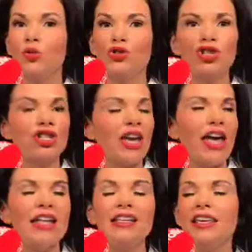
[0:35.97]
just
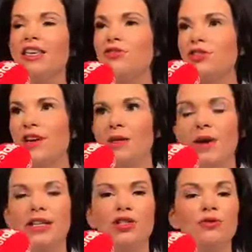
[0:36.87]
anything you develop,
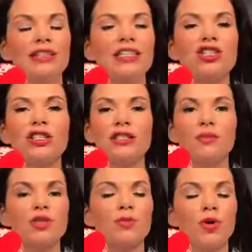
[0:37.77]
any new lesions,
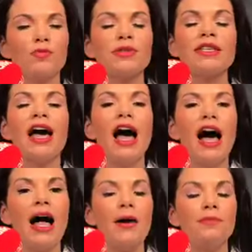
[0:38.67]
lumps or bumps,
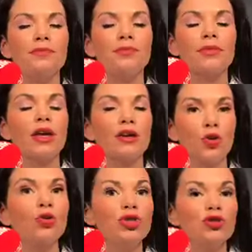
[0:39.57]
go to
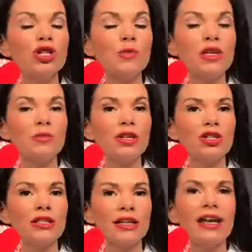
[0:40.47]
your GP
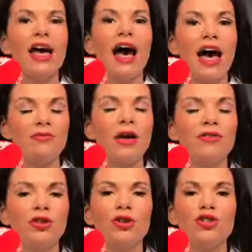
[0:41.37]
immediately, have them
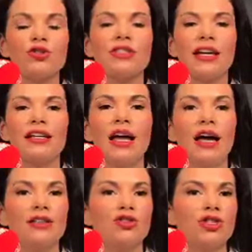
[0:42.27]
have a look at your skin,
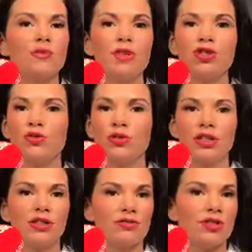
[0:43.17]
and just to make sure
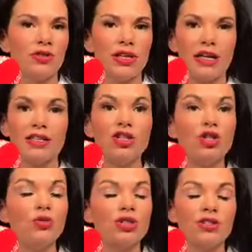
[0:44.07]
that there's nothing else
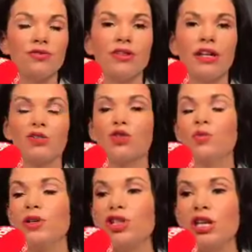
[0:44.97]
new or different there.
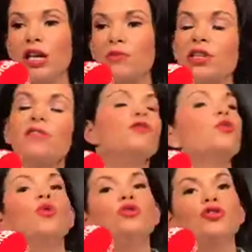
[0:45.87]
Don't be ashamed if you
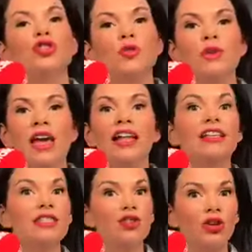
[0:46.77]
go to your GP and
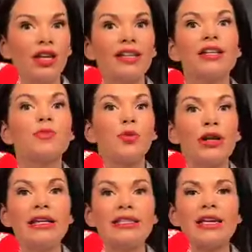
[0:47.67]
it's nothing. That's
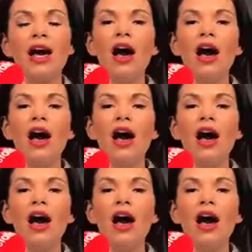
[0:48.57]
brilliant.